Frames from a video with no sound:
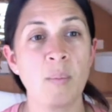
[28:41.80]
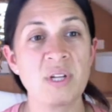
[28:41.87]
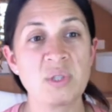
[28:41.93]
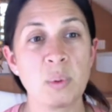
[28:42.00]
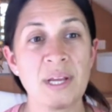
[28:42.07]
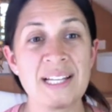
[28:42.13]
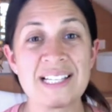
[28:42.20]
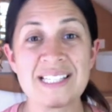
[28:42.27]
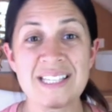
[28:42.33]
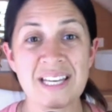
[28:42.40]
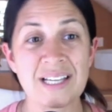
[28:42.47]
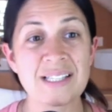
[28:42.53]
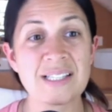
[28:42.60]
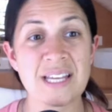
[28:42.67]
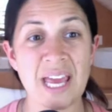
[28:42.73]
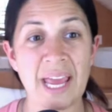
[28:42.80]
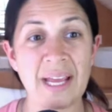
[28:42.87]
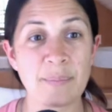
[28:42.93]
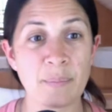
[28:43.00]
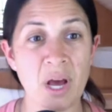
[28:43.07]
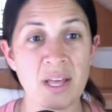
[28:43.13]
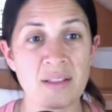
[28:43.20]
between six to
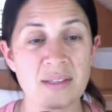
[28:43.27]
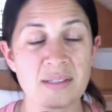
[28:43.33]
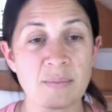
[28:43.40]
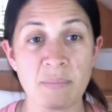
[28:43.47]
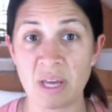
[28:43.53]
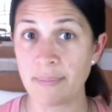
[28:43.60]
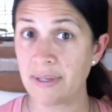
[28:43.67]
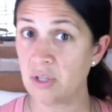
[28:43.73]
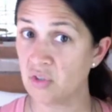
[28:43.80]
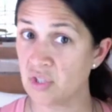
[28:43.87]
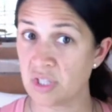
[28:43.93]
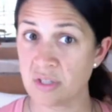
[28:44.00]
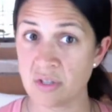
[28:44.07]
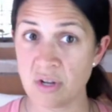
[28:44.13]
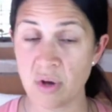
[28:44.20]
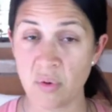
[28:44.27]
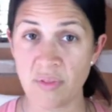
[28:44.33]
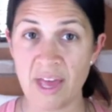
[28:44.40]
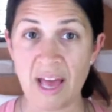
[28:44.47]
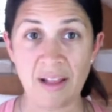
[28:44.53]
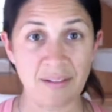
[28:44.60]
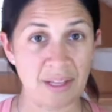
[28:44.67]
eight months. Maybe you didn't know
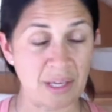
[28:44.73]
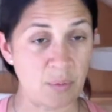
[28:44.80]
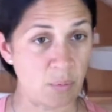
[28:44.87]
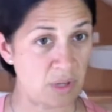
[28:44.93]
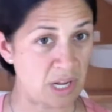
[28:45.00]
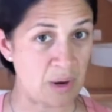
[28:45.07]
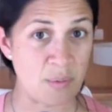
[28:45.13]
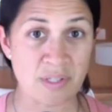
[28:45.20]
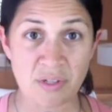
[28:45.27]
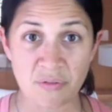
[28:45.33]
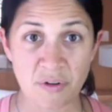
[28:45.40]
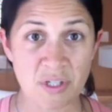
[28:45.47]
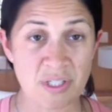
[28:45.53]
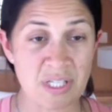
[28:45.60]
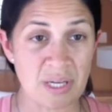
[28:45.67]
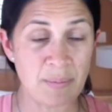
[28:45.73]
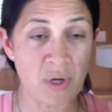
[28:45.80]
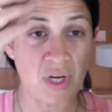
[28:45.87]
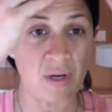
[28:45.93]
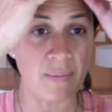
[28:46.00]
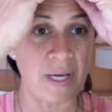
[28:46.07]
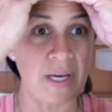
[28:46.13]
that. Like when I was a first time
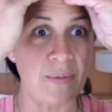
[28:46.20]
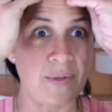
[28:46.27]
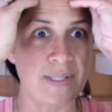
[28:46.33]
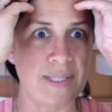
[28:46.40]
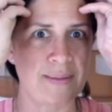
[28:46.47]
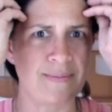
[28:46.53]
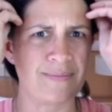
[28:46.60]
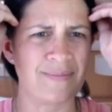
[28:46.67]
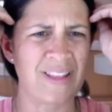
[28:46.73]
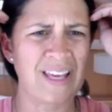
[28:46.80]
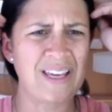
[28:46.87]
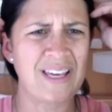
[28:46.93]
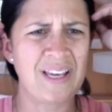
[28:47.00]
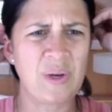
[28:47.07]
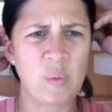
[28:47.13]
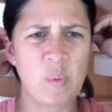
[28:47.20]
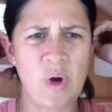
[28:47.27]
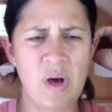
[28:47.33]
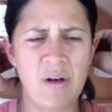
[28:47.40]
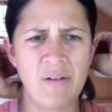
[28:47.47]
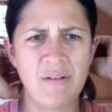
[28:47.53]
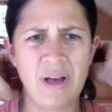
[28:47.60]
mom, I was thinking,
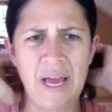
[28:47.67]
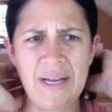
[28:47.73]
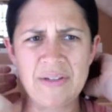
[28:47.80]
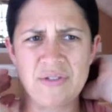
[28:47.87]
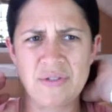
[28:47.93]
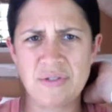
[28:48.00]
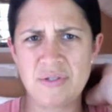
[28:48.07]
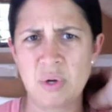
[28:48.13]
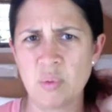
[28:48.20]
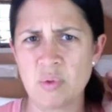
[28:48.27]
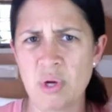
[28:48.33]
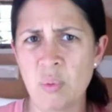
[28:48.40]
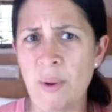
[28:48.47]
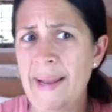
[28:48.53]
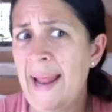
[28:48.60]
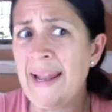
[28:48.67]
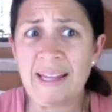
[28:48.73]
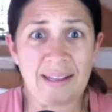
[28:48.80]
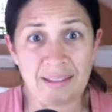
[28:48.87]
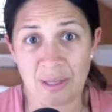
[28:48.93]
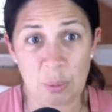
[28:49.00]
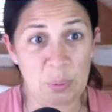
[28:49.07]
well, I don't know when
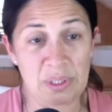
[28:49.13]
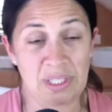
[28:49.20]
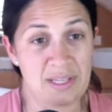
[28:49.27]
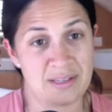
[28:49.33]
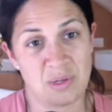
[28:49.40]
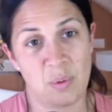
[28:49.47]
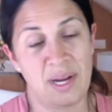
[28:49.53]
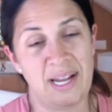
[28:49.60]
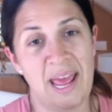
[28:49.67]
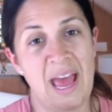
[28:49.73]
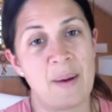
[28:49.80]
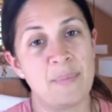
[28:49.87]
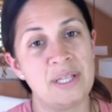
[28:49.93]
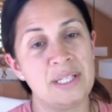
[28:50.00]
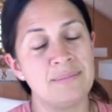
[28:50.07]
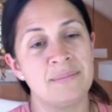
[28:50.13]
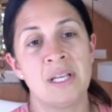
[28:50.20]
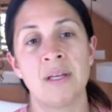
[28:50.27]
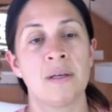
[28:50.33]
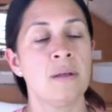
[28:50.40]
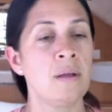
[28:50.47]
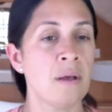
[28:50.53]
anything really is going to happen.
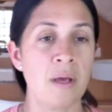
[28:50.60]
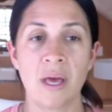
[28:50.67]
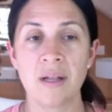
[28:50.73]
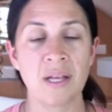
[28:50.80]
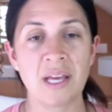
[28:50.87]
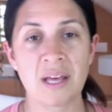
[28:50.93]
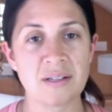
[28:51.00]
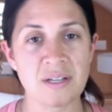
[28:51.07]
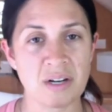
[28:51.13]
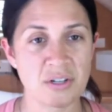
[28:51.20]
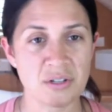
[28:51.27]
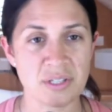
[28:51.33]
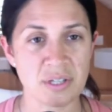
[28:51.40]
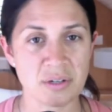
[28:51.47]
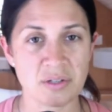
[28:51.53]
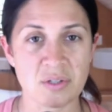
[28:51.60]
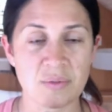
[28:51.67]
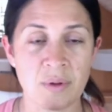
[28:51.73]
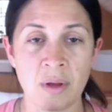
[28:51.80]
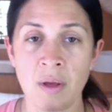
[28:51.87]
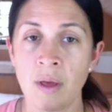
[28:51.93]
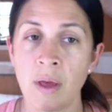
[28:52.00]
And I had Dr.
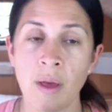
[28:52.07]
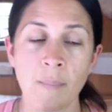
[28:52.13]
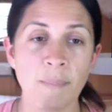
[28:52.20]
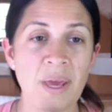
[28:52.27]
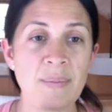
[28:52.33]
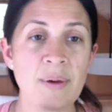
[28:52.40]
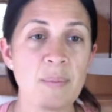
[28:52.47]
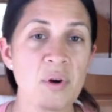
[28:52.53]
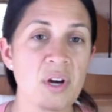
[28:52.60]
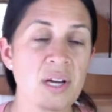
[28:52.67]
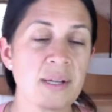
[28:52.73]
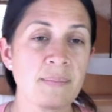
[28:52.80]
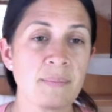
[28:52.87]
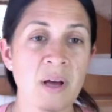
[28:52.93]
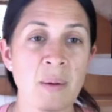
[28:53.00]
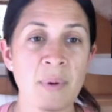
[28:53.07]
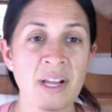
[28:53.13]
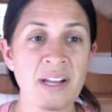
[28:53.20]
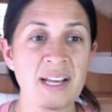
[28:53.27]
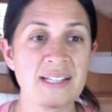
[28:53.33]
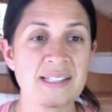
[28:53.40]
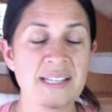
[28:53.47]
Sears' baby book on my
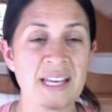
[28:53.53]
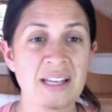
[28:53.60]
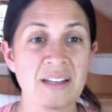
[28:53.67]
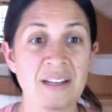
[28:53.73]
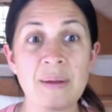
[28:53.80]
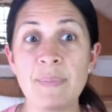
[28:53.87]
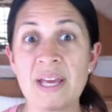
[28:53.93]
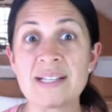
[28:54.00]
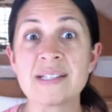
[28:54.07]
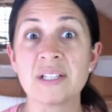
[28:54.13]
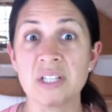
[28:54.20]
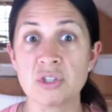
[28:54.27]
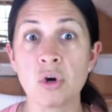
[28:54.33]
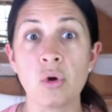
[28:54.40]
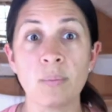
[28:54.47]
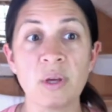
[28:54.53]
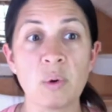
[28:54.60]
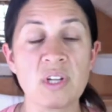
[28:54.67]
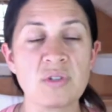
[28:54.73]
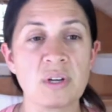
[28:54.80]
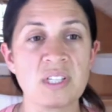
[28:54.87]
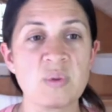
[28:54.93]
nightstand, and it basically told me
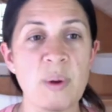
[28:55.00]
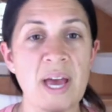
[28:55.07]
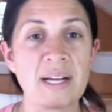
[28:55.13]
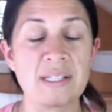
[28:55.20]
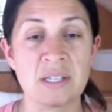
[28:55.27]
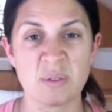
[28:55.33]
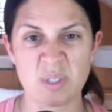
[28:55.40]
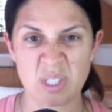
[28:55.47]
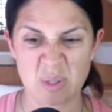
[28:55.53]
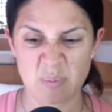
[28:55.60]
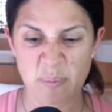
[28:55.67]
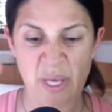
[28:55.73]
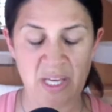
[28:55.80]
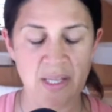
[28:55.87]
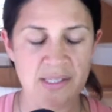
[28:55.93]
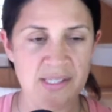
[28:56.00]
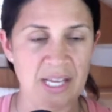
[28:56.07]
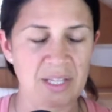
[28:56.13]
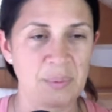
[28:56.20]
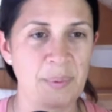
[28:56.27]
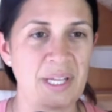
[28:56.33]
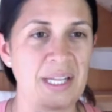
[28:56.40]
what to expect. And it was this big
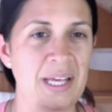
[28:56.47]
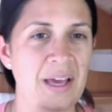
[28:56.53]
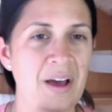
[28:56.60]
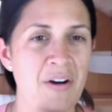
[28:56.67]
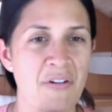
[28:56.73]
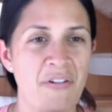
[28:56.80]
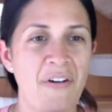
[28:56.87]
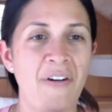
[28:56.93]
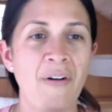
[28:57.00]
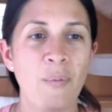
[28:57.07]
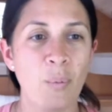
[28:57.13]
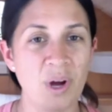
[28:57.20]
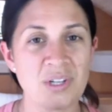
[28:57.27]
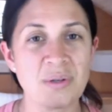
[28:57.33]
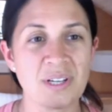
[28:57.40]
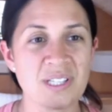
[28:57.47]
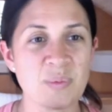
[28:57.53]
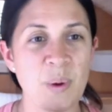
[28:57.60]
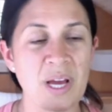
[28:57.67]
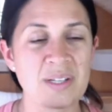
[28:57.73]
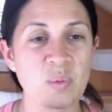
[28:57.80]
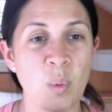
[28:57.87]
encyclopedia of what to
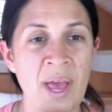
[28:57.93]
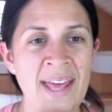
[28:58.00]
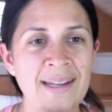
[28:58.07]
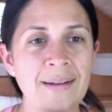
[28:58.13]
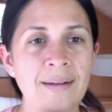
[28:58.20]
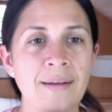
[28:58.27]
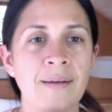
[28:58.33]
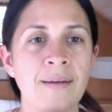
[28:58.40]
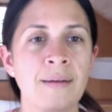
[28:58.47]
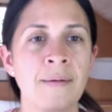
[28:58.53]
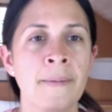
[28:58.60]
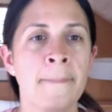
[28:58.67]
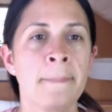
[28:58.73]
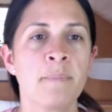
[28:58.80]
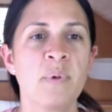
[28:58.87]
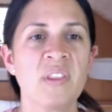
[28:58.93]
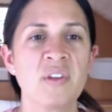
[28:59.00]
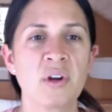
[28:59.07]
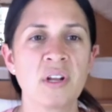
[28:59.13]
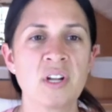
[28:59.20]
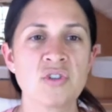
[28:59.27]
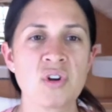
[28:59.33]
expect when. But
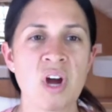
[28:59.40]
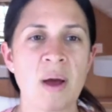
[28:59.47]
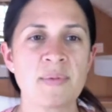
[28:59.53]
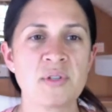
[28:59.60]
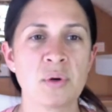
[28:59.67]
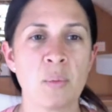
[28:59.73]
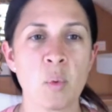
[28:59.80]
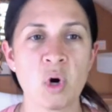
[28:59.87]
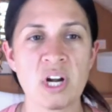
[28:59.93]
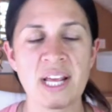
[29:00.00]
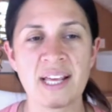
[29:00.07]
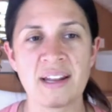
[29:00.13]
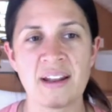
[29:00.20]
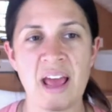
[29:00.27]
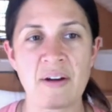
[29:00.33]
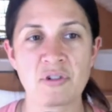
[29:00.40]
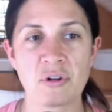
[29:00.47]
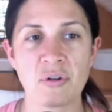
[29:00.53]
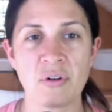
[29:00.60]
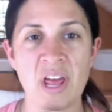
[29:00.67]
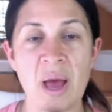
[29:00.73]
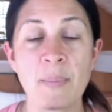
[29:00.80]
they're going to drop to a morning and an
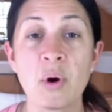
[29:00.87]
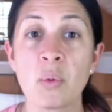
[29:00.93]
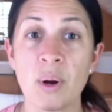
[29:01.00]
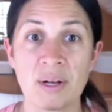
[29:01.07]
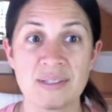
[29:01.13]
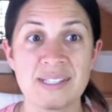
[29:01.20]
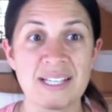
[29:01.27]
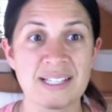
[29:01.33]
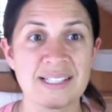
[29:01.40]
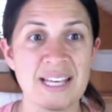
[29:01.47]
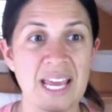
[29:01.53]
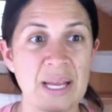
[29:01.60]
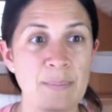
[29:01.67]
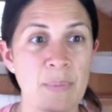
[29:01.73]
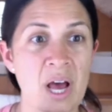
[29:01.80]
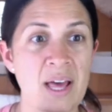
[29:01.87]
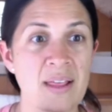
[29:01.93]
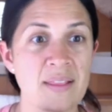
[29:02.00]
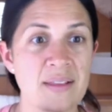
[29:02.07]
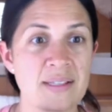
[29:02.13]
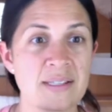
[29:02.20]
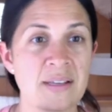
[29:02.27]
afternoon nap around six to eight
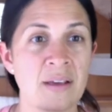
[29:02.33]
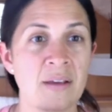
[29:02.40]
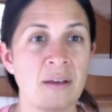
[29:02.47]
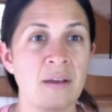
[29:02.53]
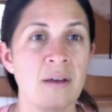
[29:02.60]
months.